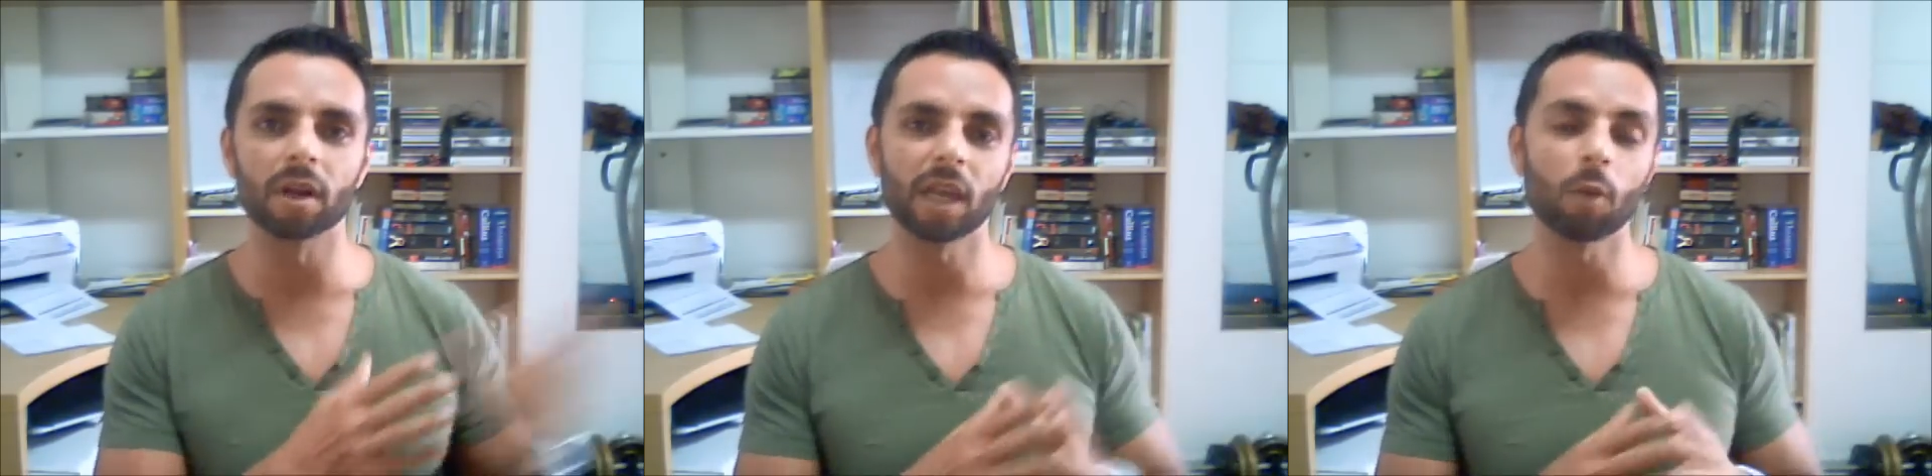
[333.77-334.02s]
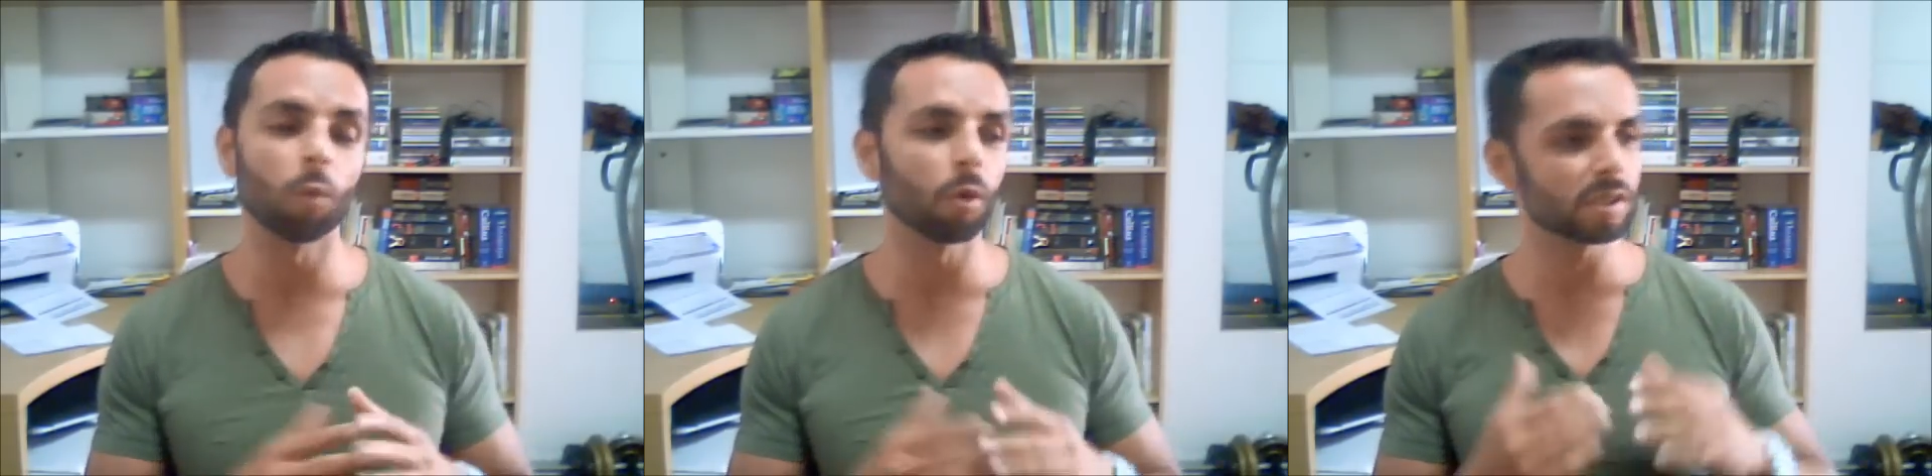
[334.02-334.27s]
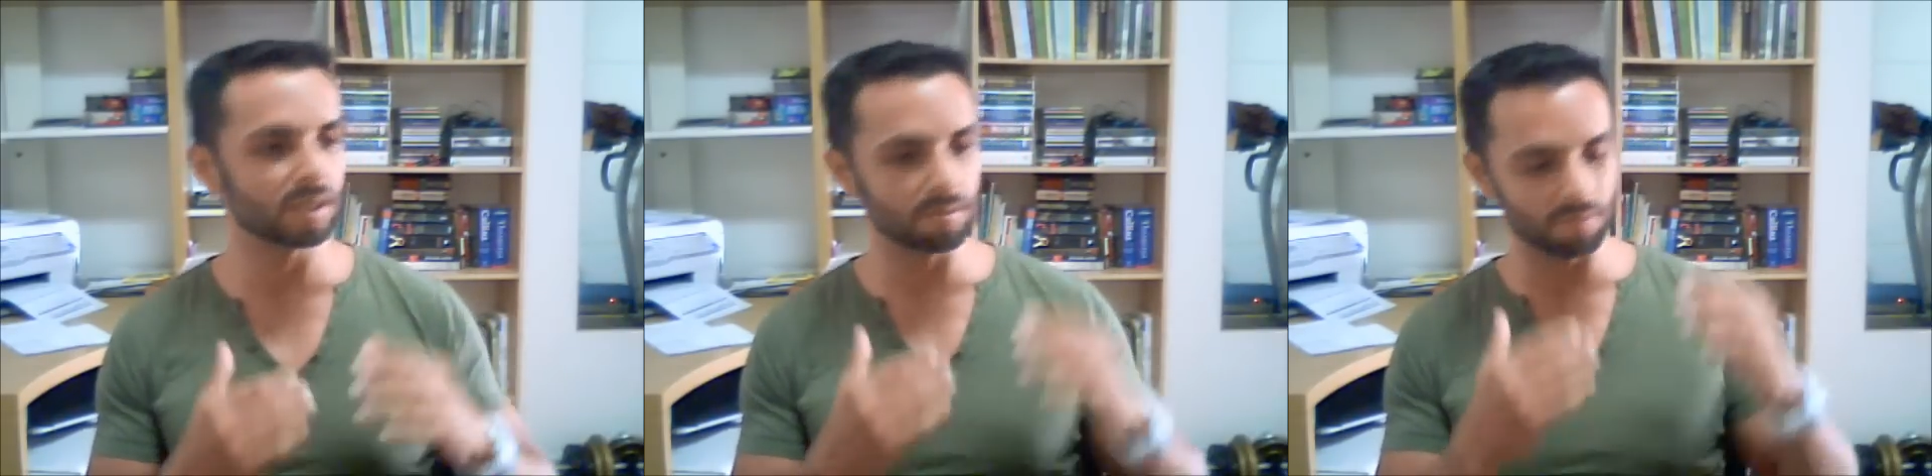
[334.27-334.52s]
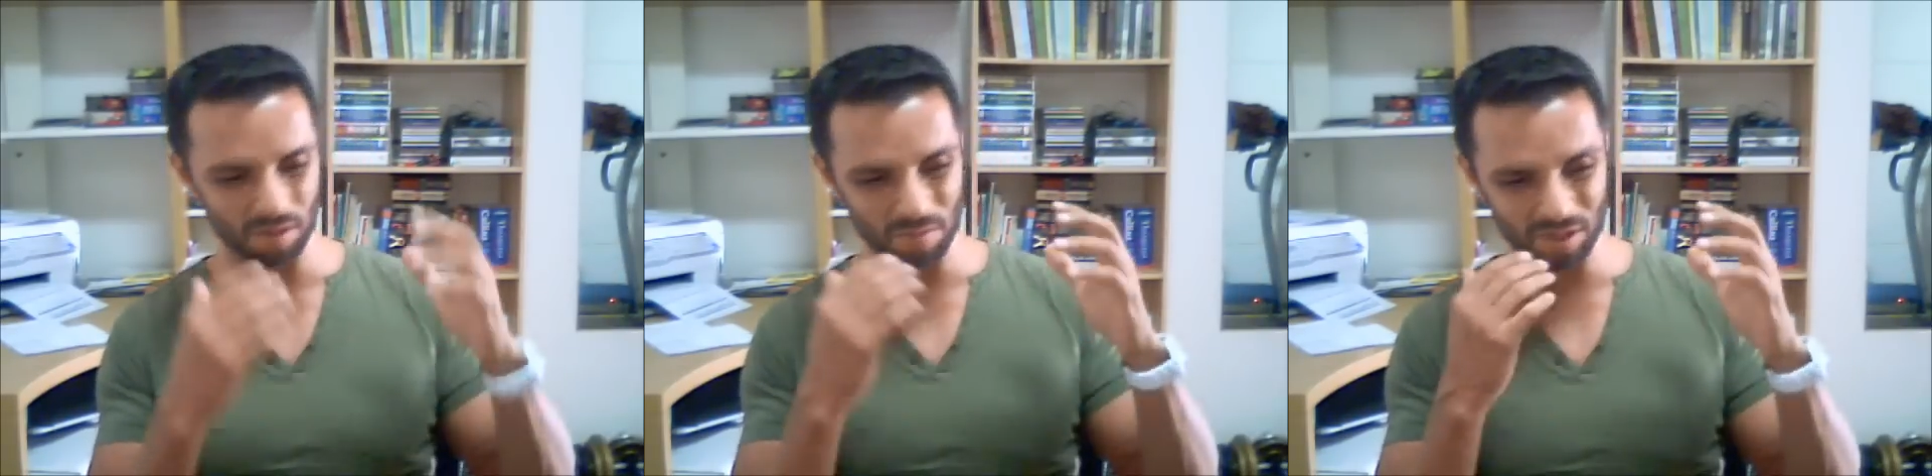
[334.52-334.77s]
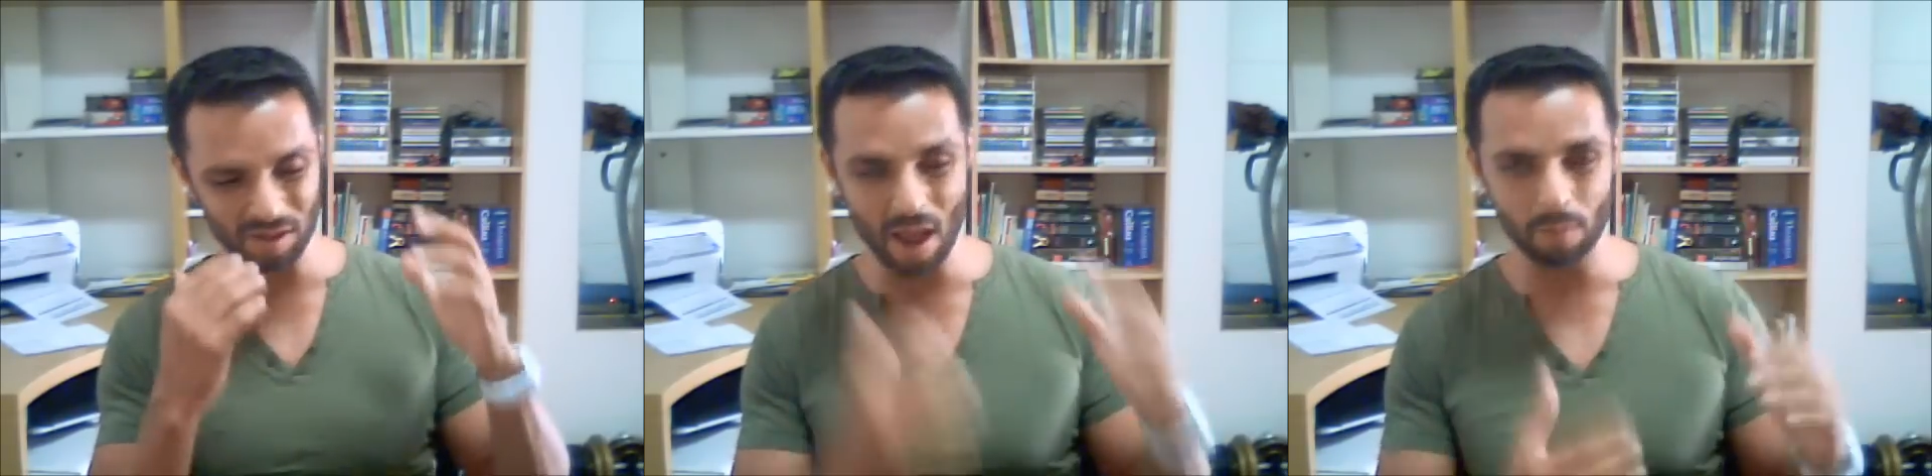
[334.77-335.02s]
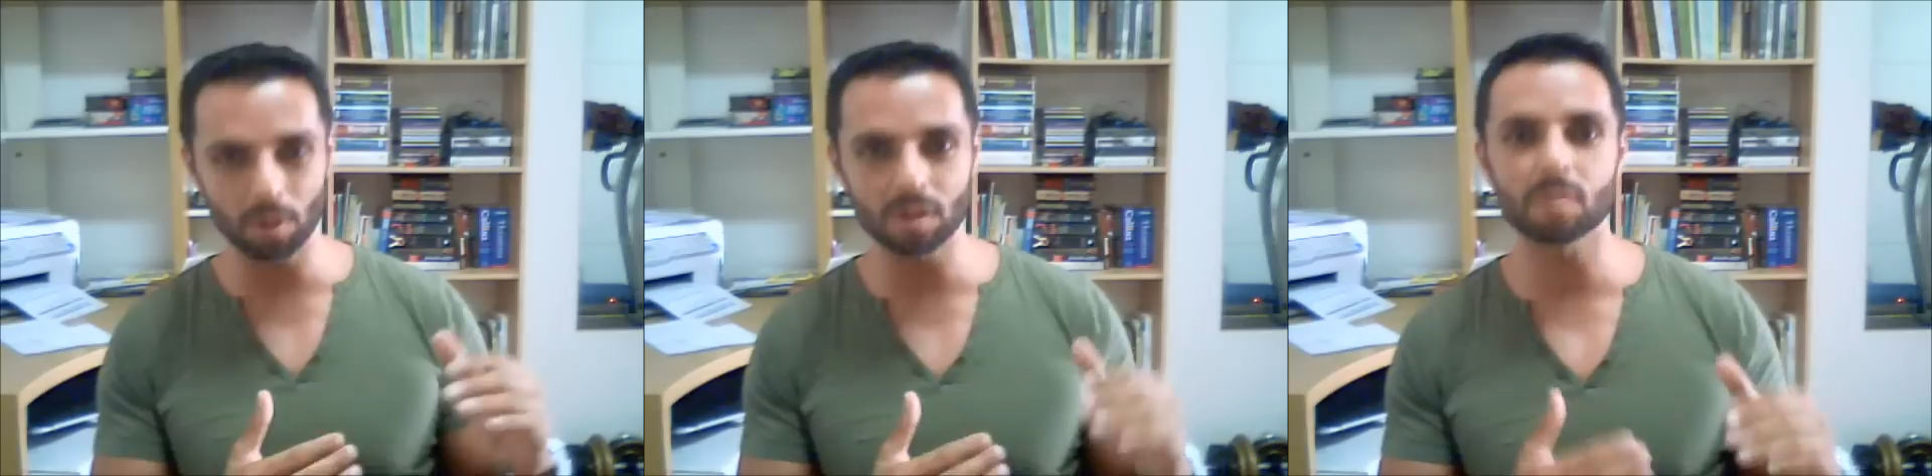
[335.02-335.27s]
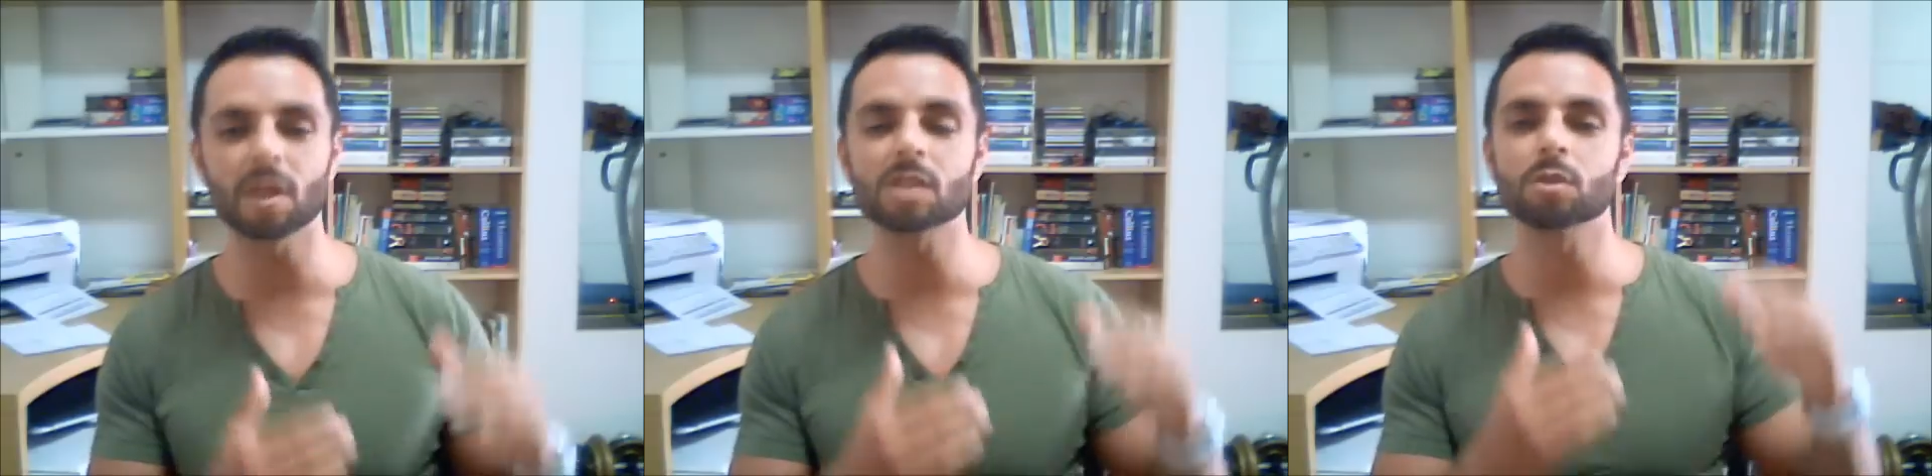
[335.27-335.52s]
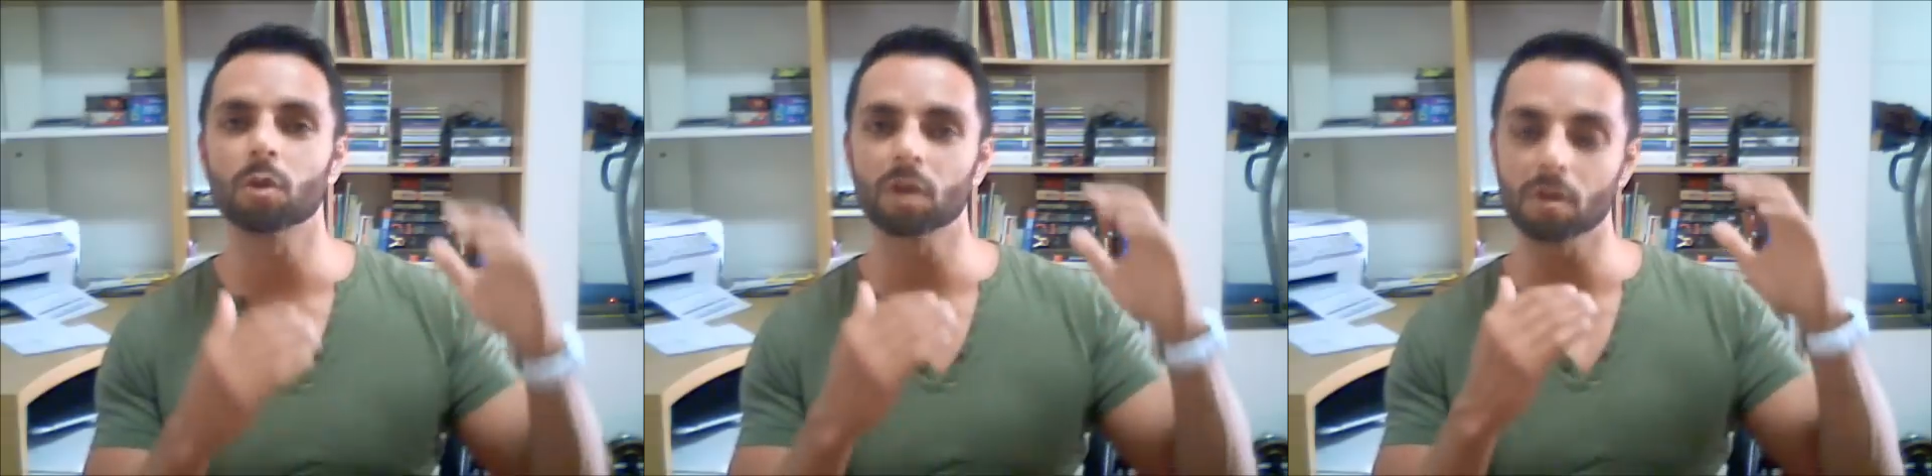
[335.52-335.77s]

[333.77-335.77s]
It works, the metabolism has to work